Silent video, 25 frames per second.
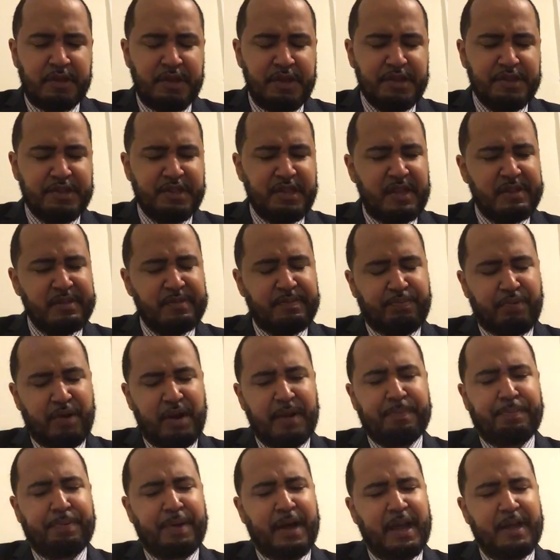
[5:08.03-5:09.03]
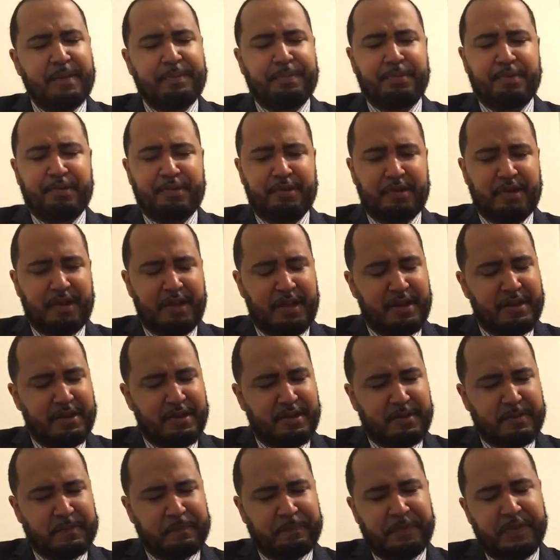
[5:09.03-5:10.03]
His name's Brett Piper, and
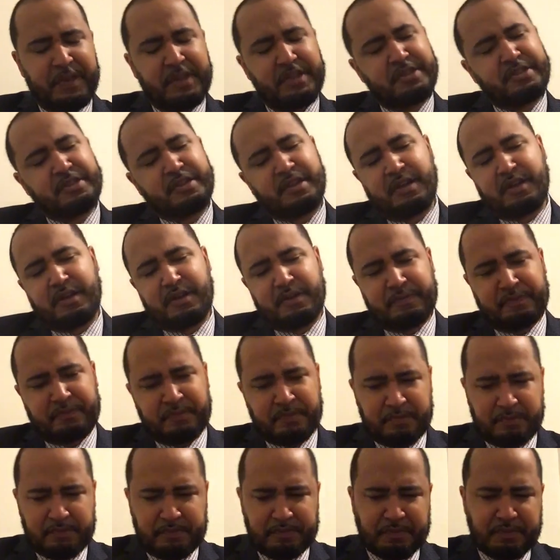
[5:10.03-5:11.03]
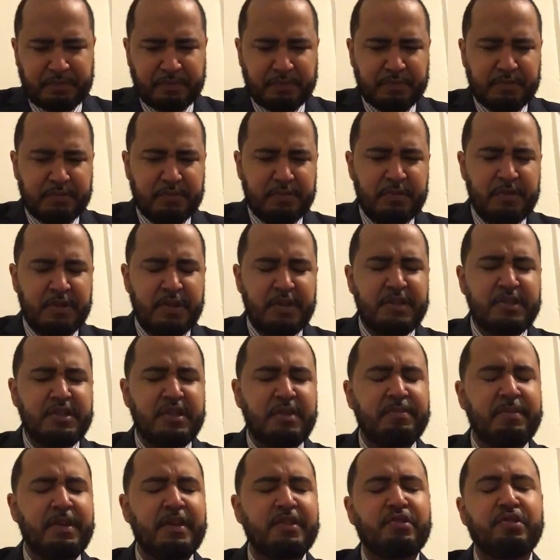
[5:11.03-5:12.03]
um, he's a he's
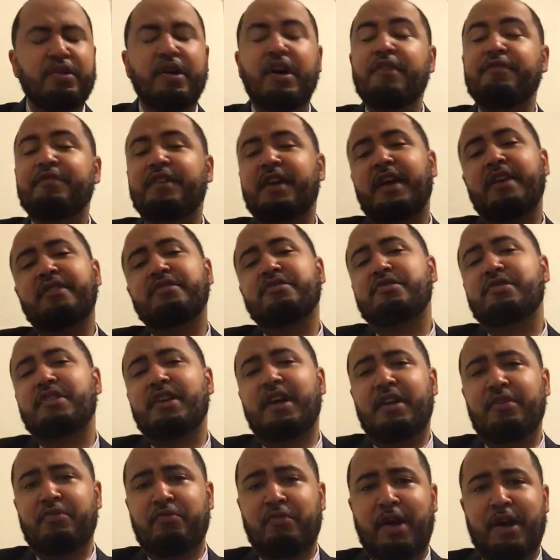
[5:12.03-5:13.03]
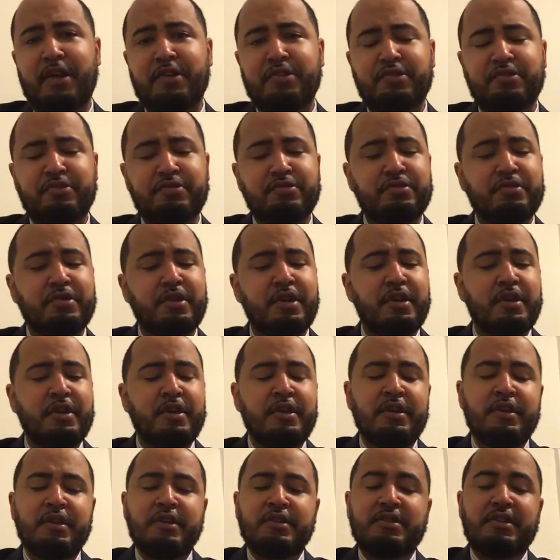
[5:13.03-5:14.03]
a mental health counselor at NYU.
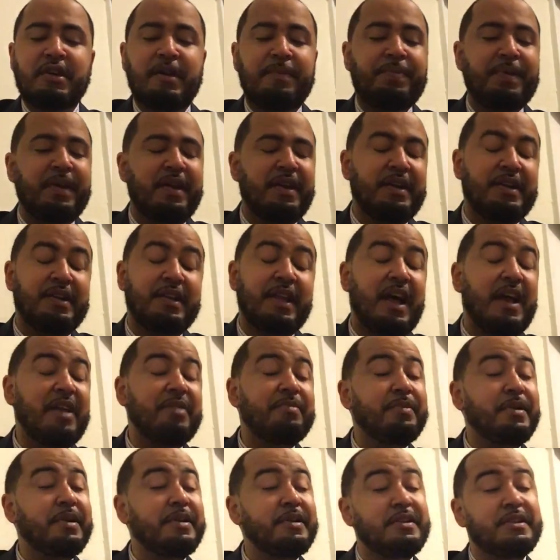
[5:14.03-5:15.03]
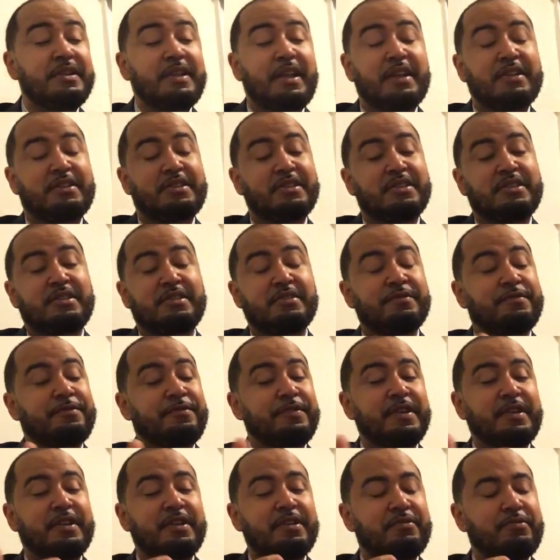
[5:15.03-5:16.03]
So I'm paying a lot of money, like just to
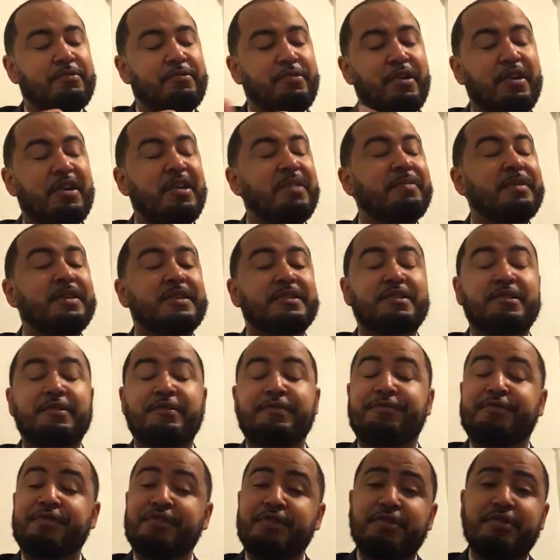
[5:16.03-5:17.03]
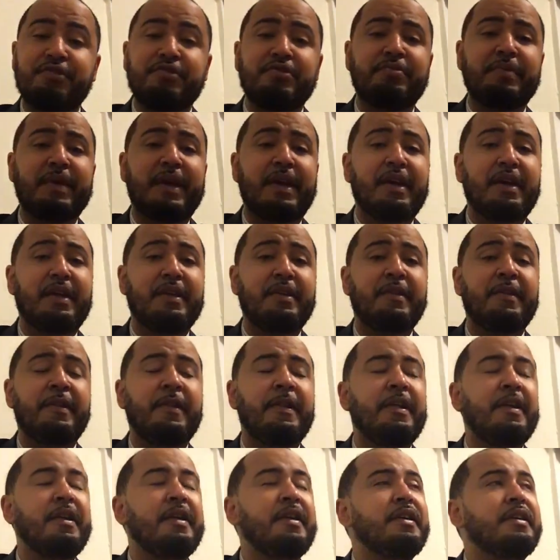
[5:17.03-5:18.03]
freaking work on myself for you, man.
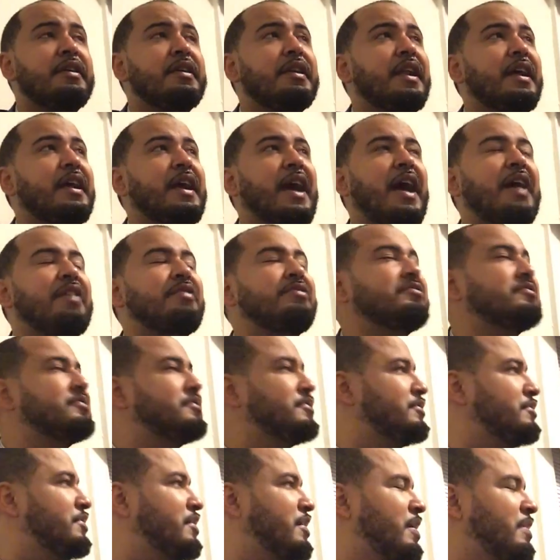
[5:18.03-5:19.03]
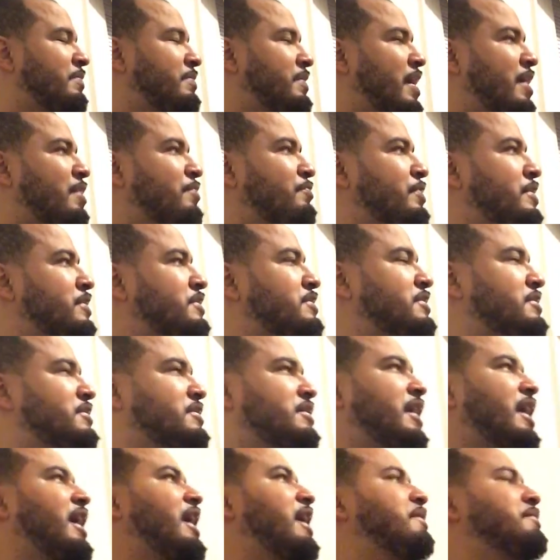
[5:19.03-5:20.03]
Like I don't, you know, I'm not wasting
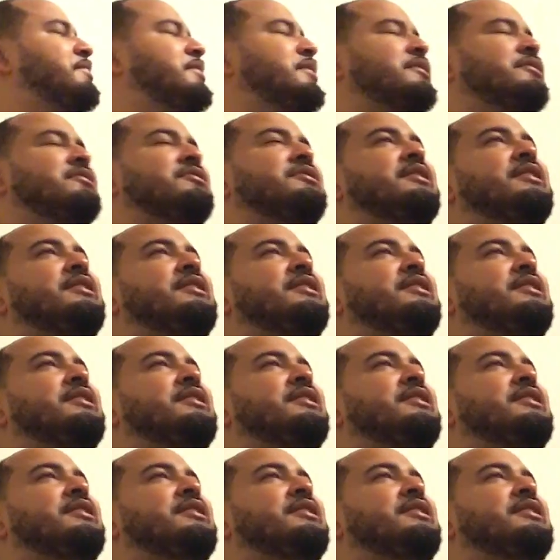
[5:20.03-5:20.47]
time here.